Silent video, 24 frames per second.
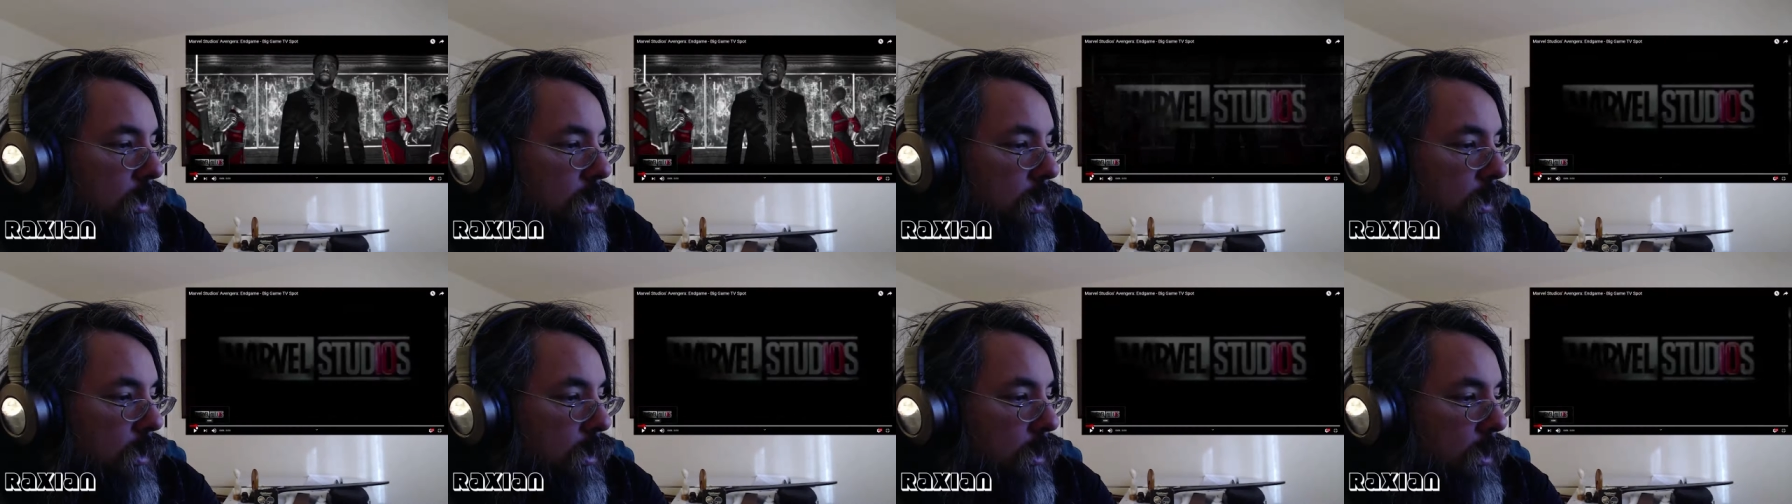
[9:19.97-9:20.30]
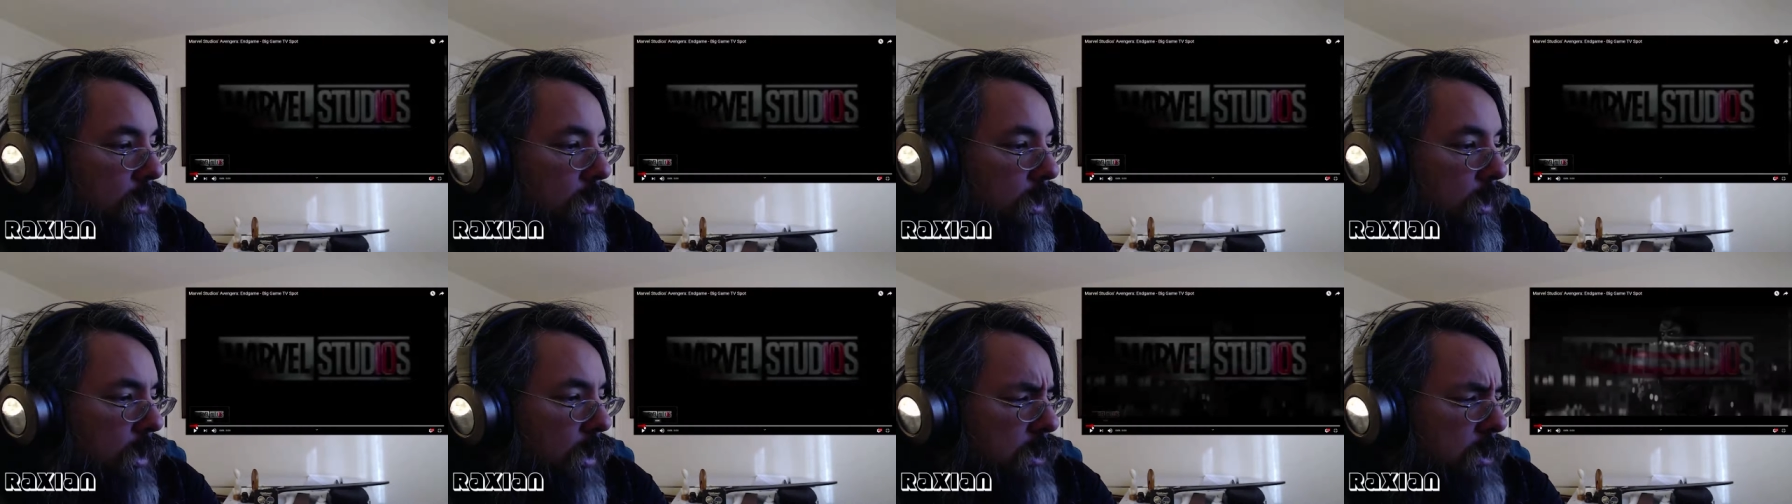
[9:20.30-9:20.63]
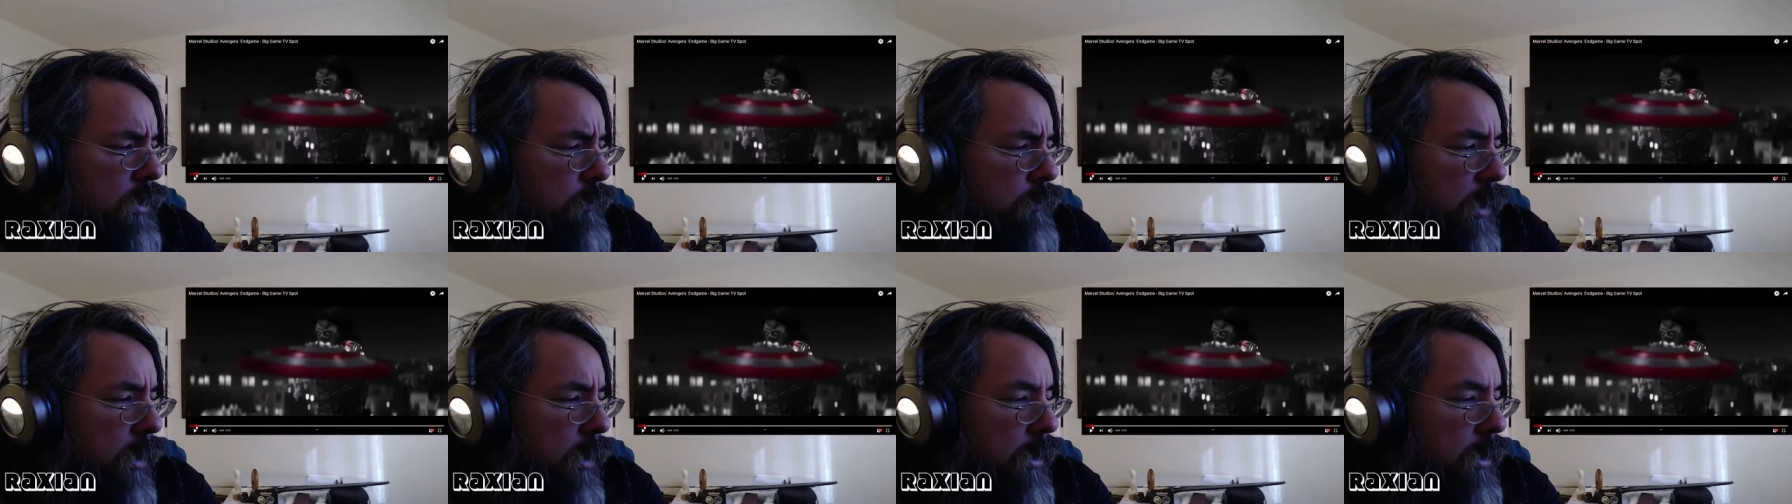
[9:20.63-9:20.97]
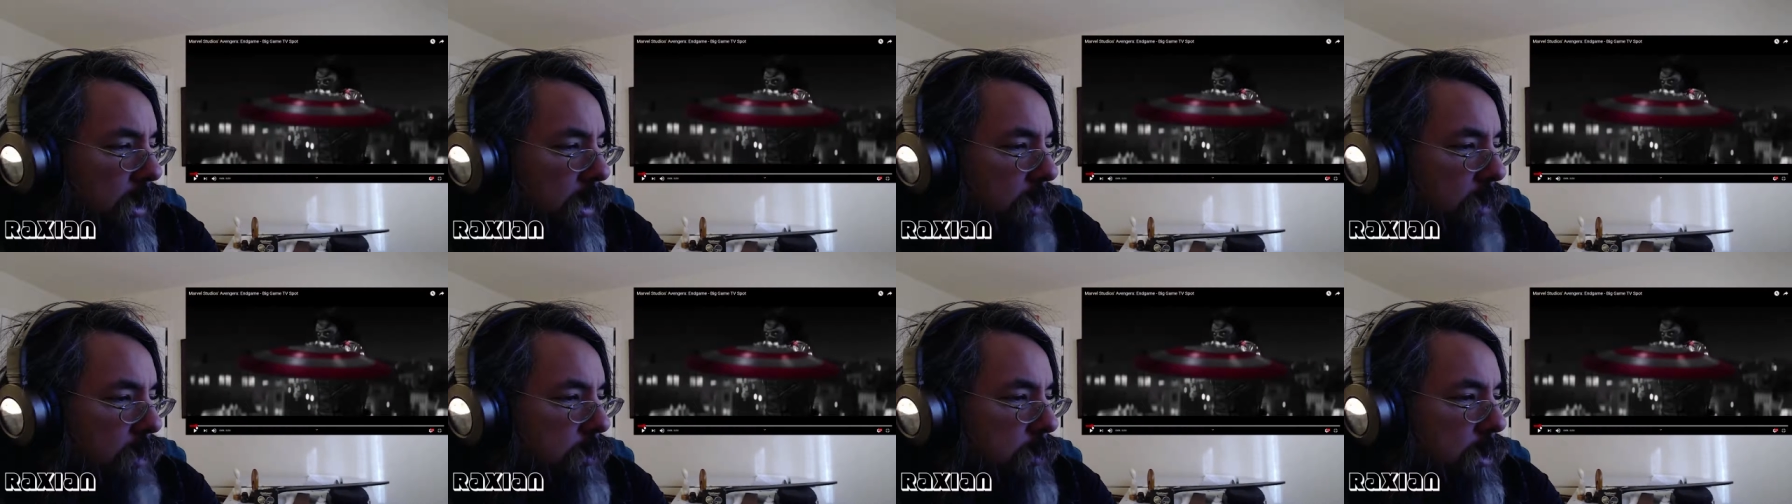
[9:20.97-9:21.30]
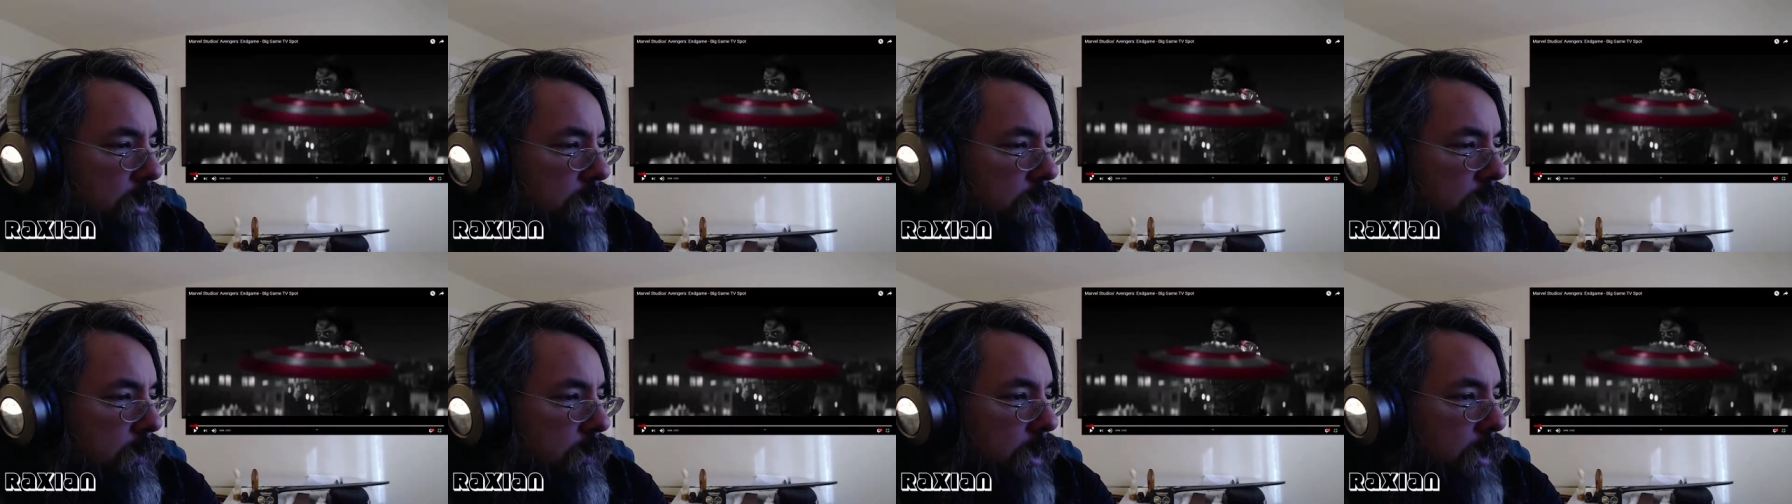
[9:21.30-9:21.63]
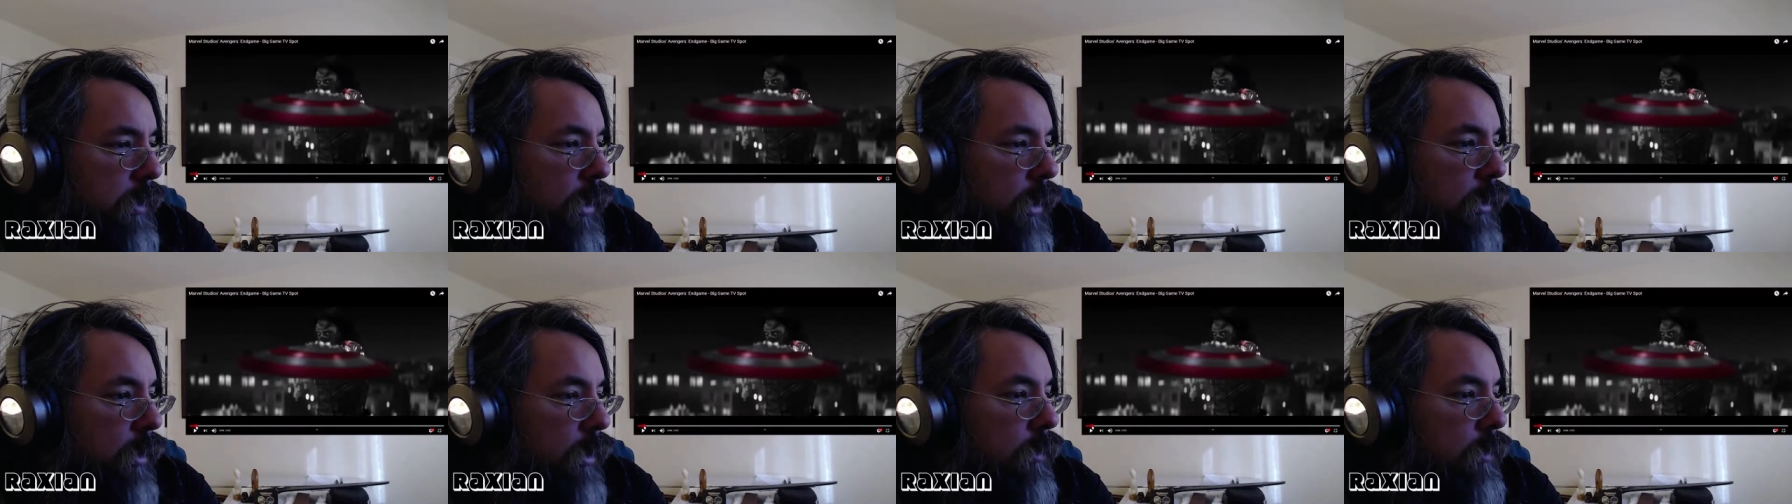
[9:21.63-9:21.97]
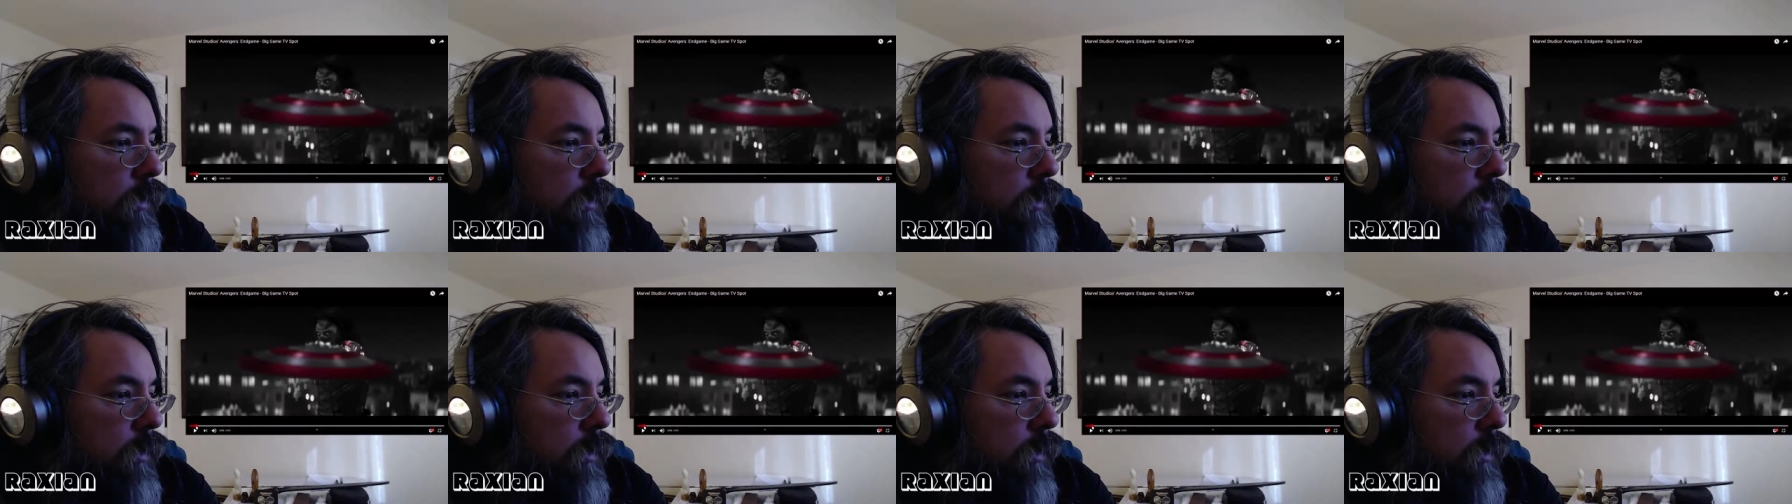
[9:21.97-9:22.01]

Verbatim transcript: Yeah, that's weird. It keeps on doing that.